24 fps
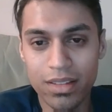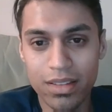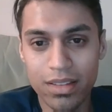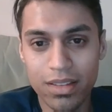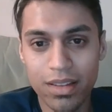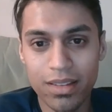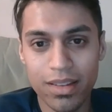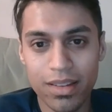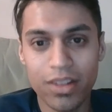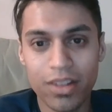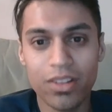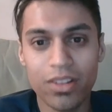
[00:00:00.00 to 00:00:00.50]

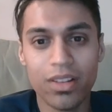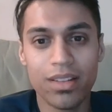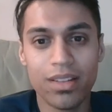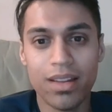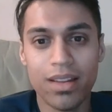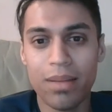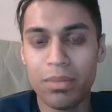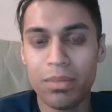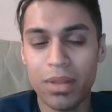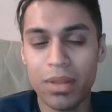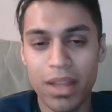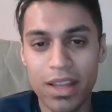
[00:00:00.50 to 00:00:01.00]
decentralized
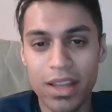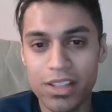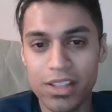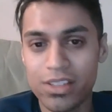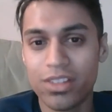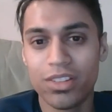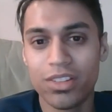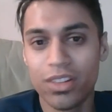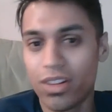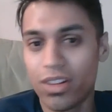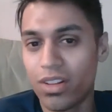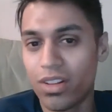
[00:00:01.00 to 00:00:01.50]

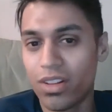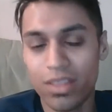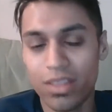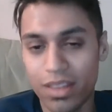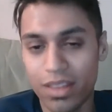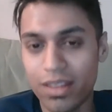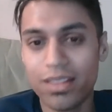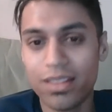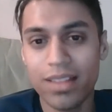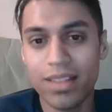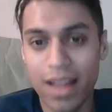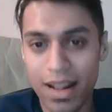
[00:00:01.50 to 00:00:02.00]
applications through
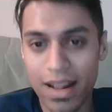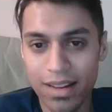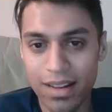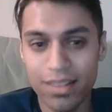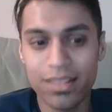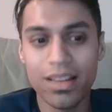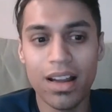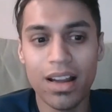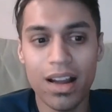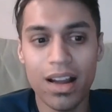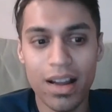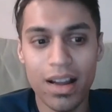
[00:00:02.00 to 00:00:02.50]
the
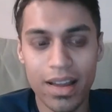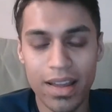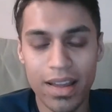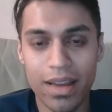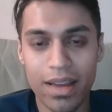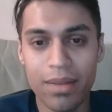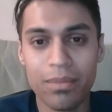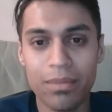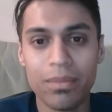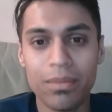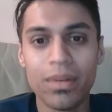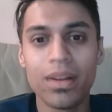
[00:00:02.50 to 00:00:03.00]

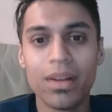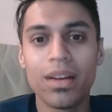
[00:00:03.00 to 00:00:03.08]
Status.im